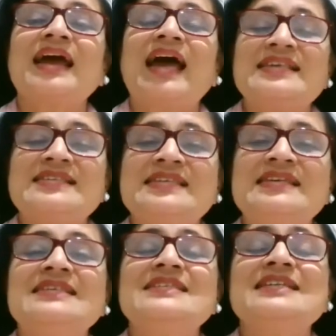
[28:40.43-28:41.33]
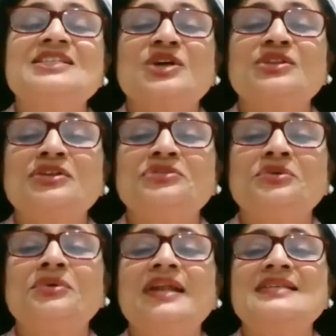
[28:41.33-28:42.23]
as he sits on the
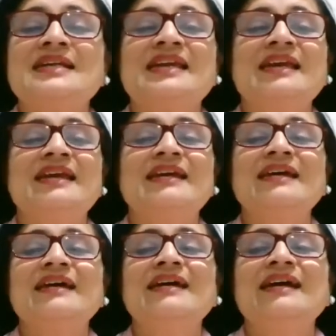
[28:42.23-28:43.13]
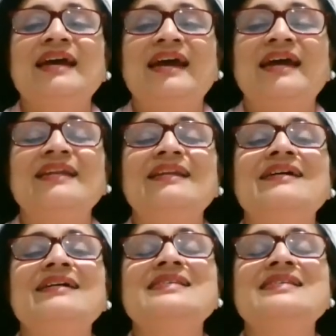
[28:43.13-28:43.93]
throne as a king. And